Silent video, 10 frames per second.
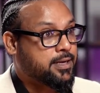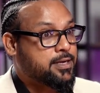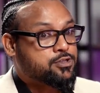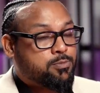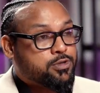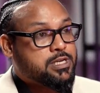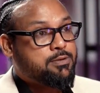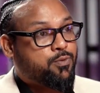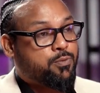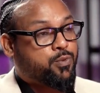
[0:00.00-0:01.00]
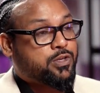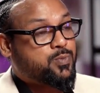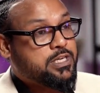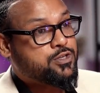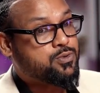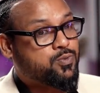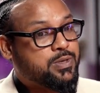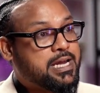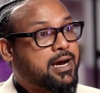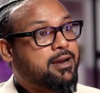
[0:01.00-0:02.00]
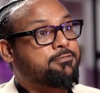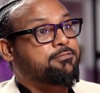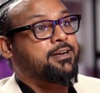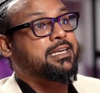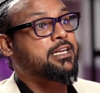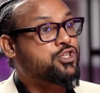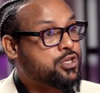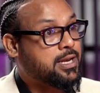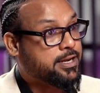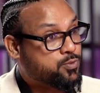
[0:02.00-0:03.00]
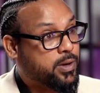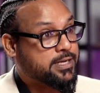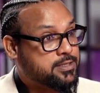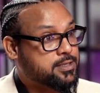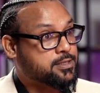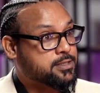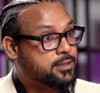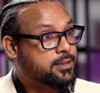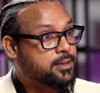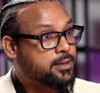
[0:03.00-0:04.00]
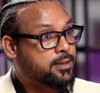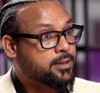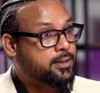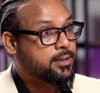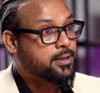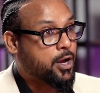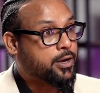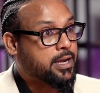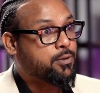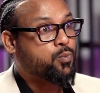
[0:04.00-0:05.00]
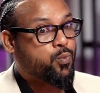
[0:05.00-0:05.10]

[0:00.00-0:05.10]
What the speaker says: So mostly what we do, we are financial advisors. Okay.